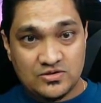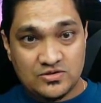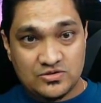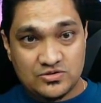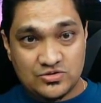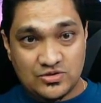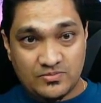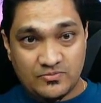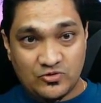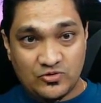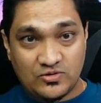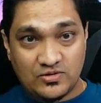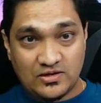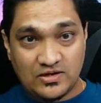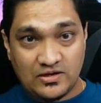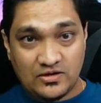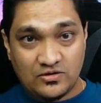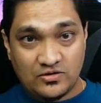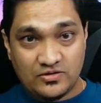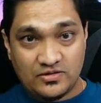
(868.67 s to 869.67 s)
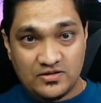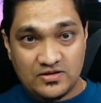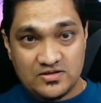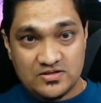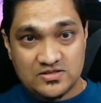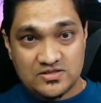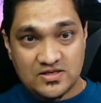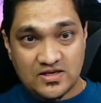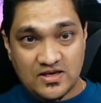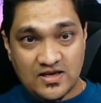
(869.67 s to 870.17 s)
So I'm going to click on
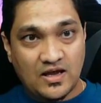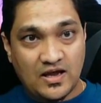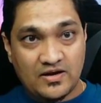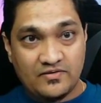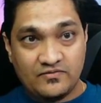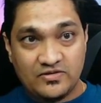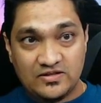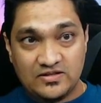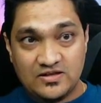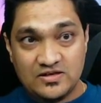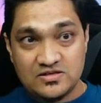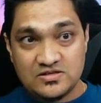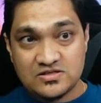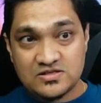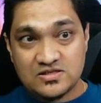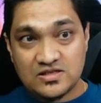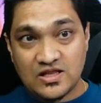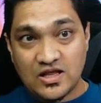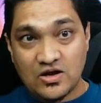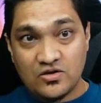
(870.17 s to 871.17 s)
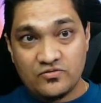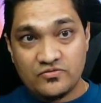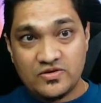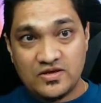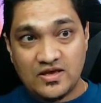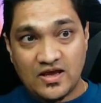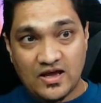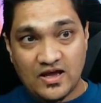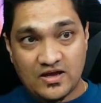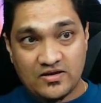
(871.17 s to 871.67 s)
this, and with this now
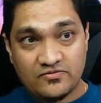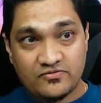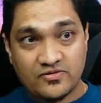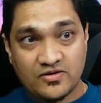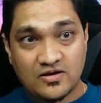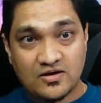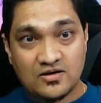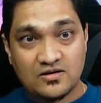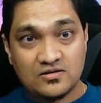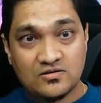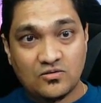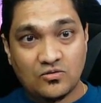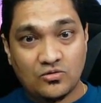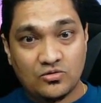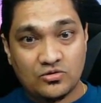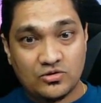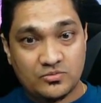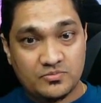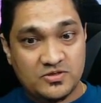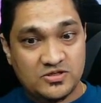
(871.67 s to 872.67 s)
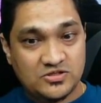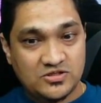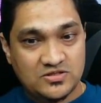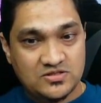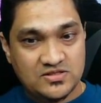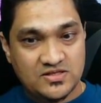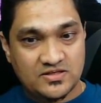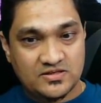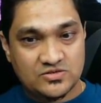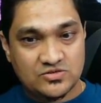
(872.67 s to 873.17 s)
we have our automation
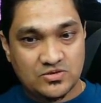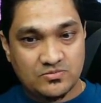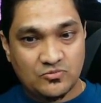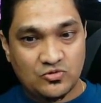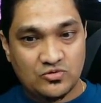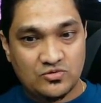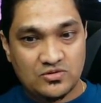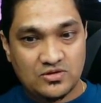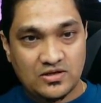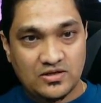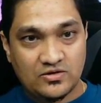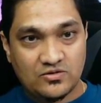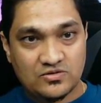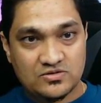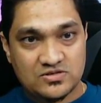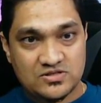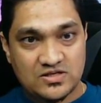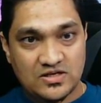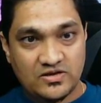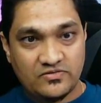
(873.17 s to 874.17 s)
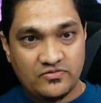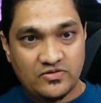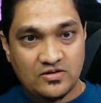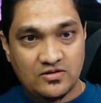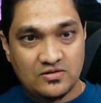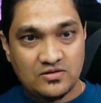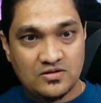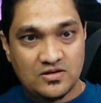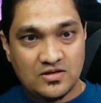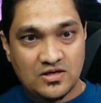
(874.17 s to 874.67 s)
set. So I'm going to click on save
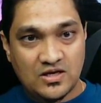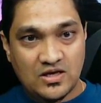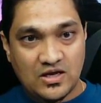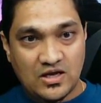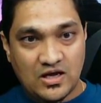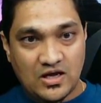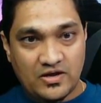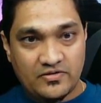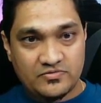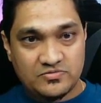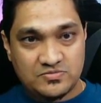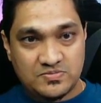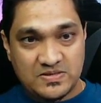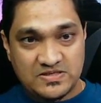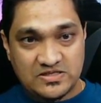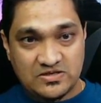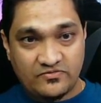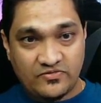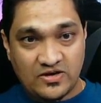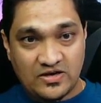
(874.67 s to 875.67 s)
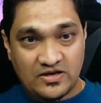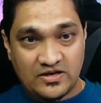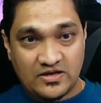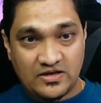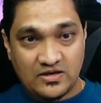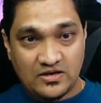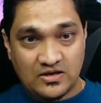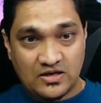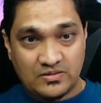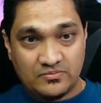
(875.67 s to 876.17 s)
here. I've specified
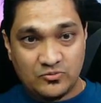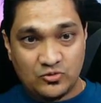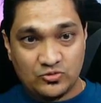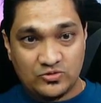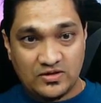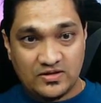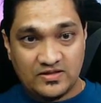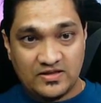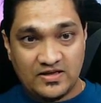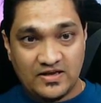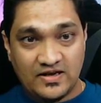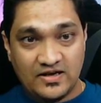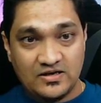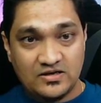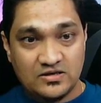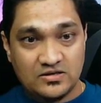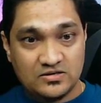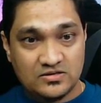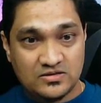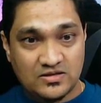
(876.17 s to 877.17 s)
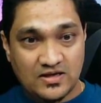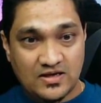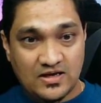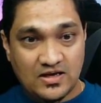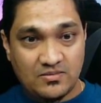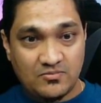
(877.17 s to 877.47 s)
here Amrut at the end, and